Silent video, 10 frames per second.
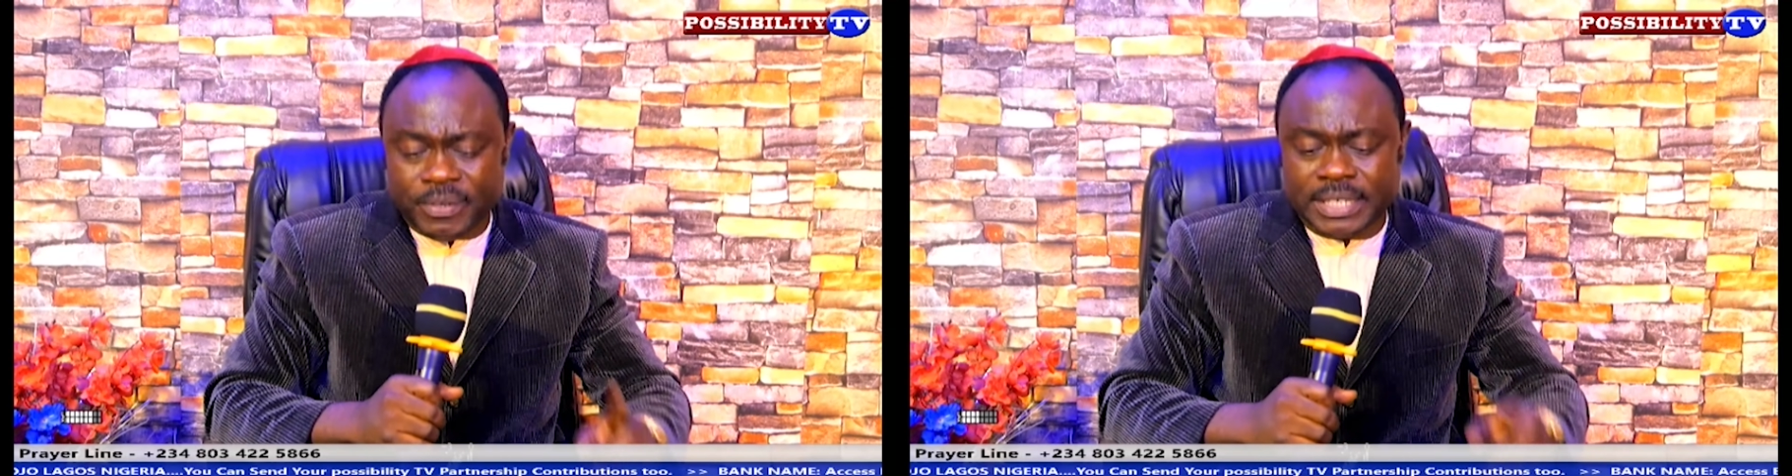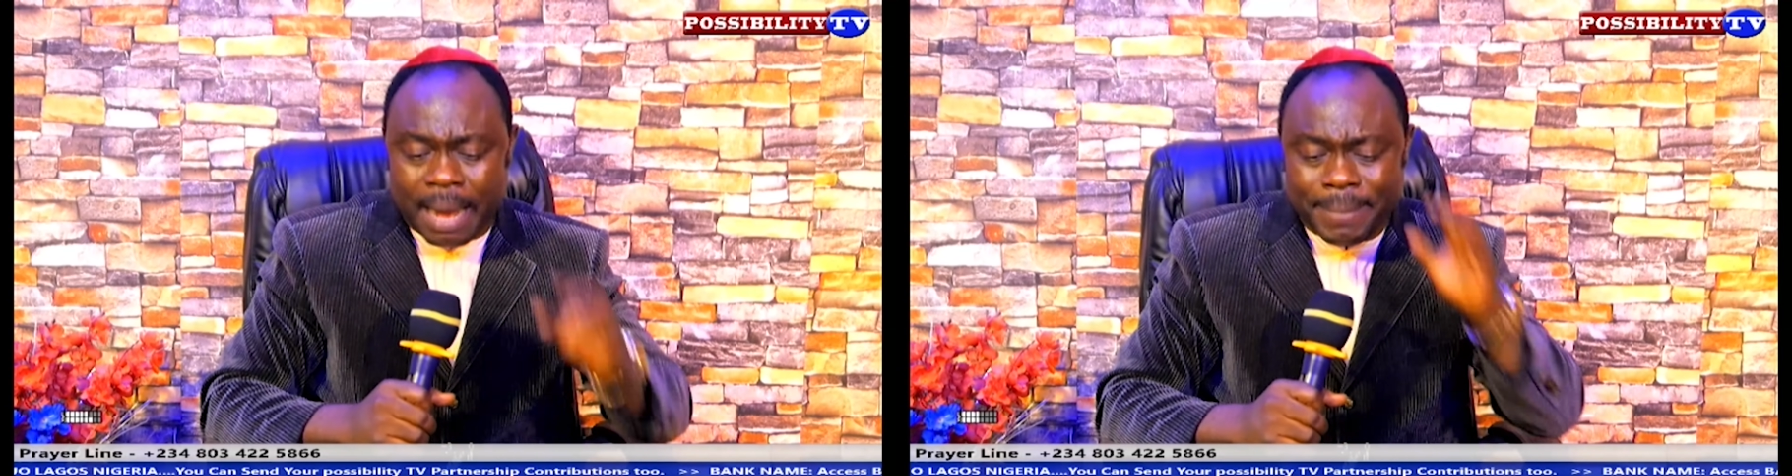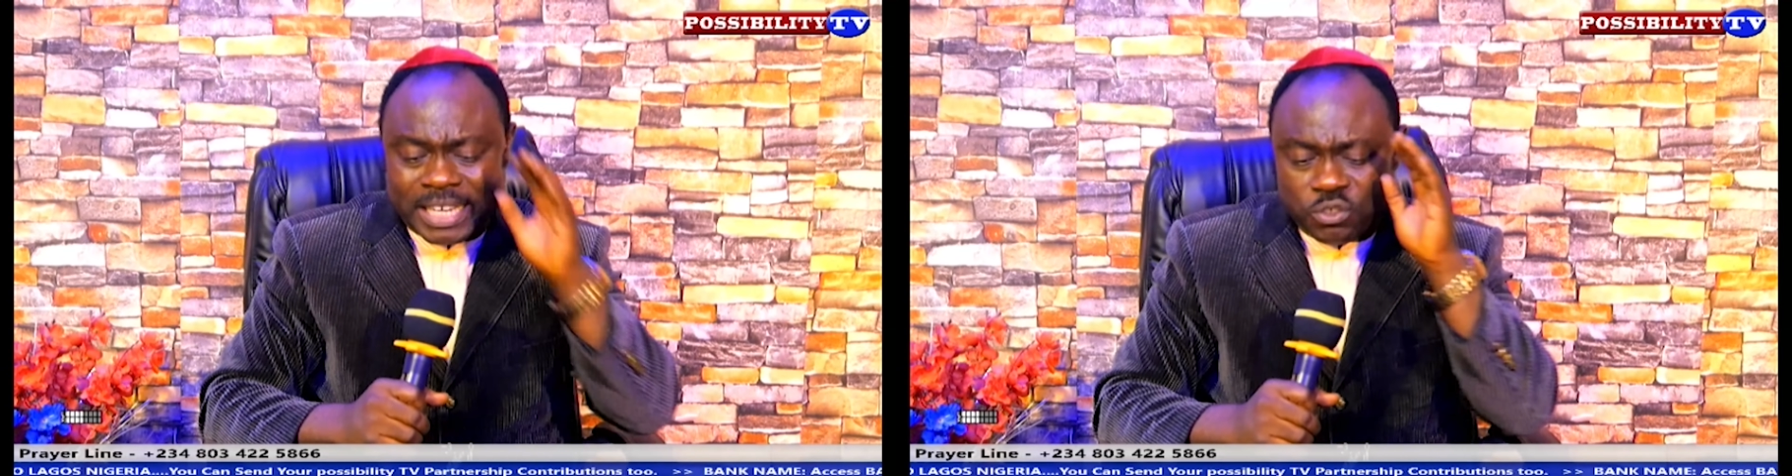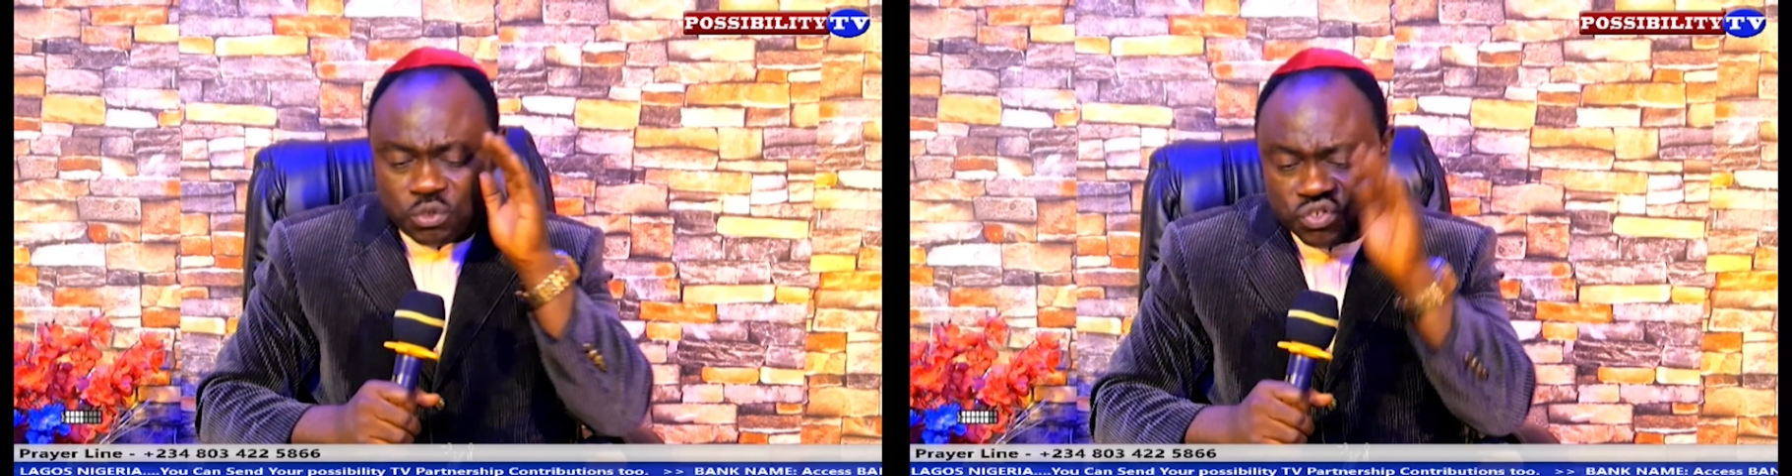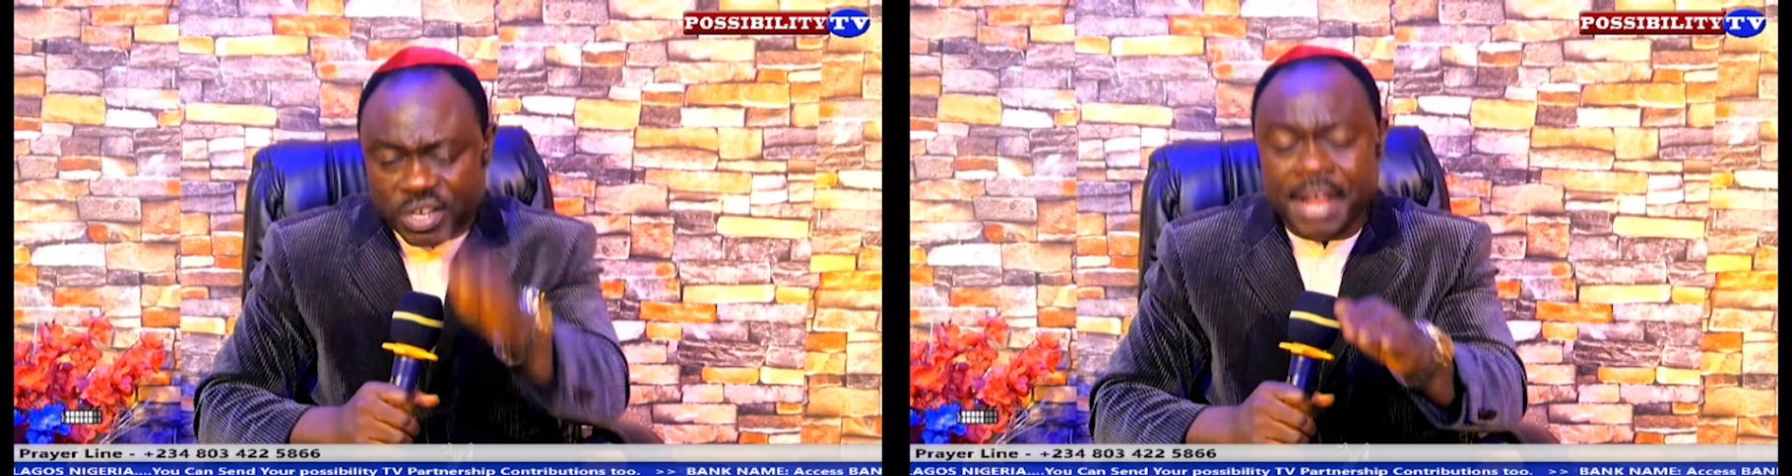I begin to
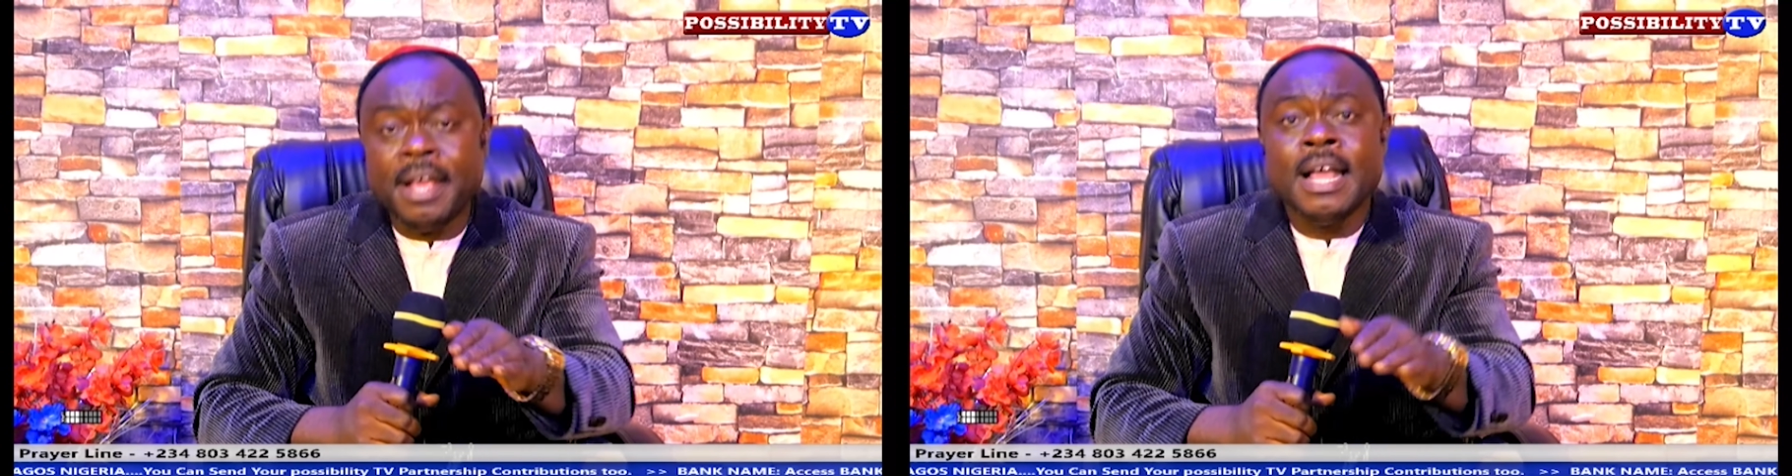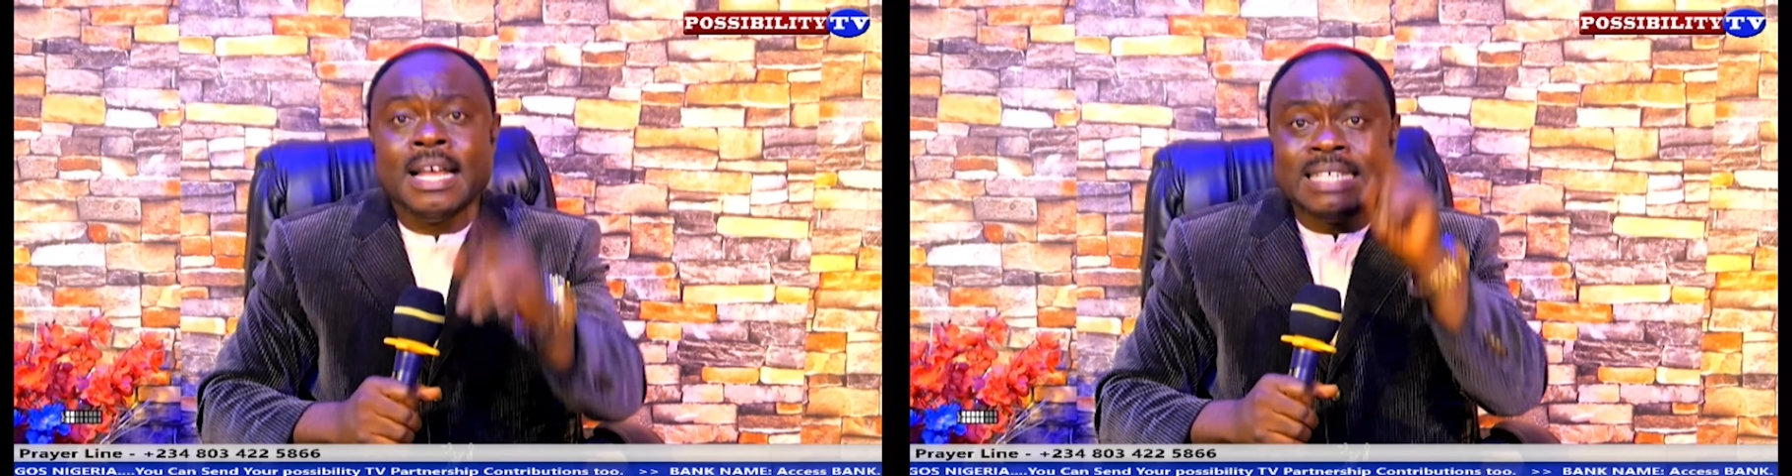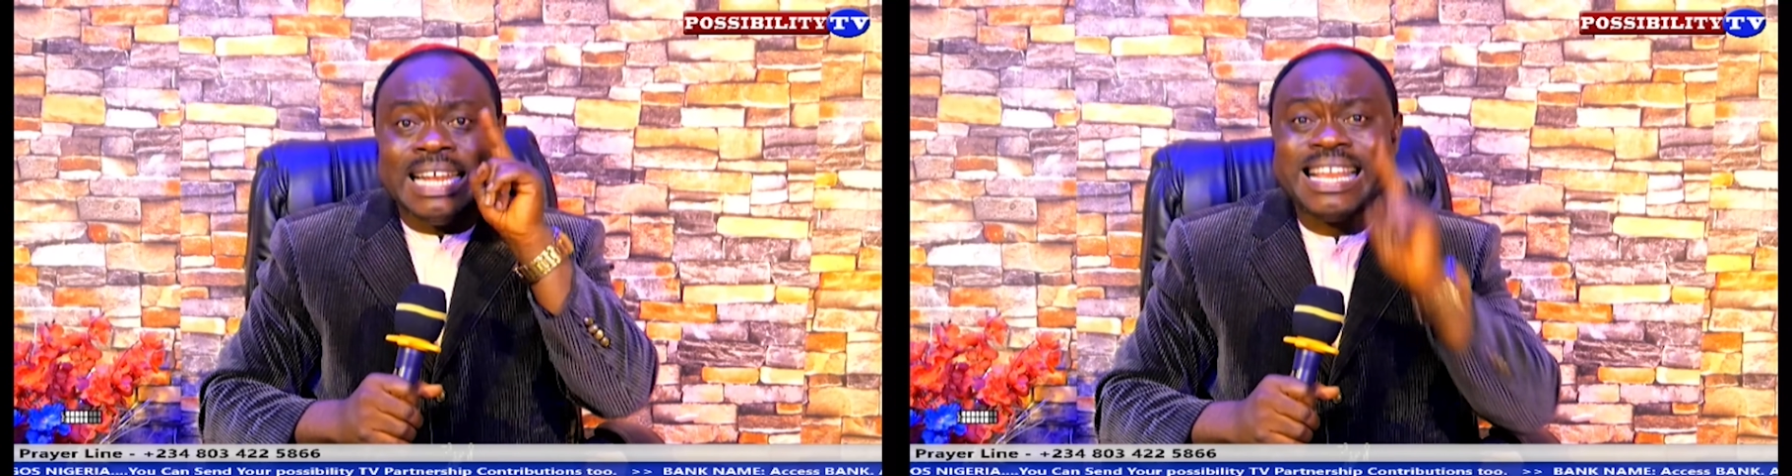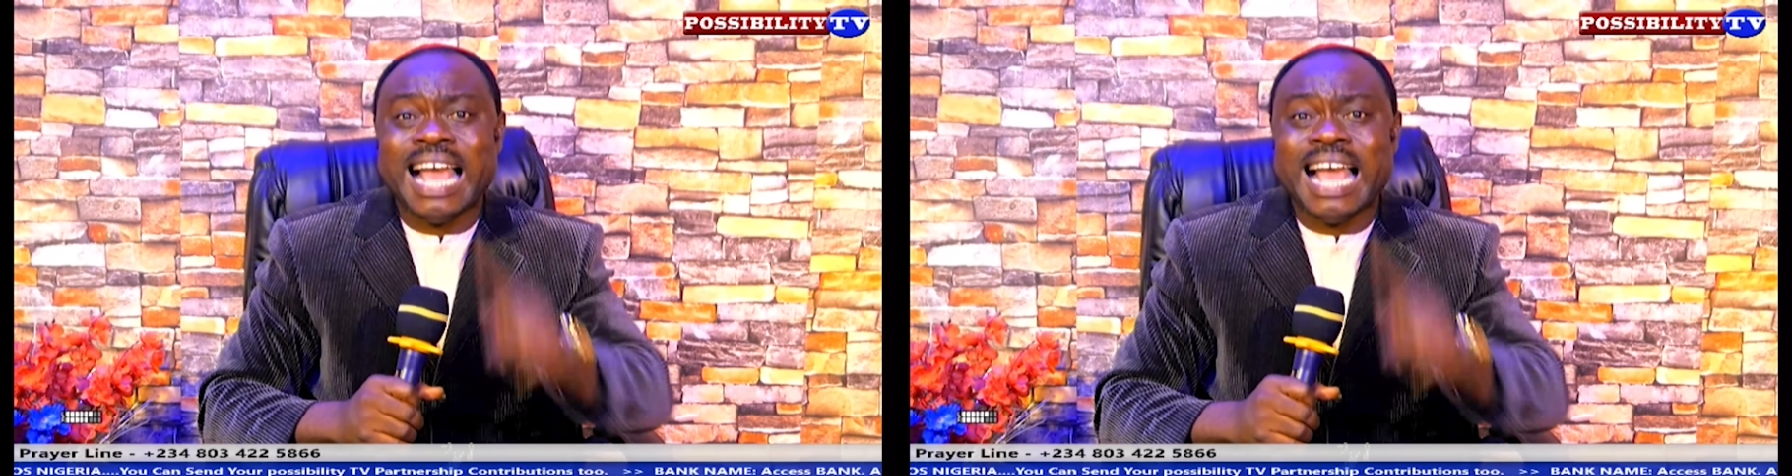see the light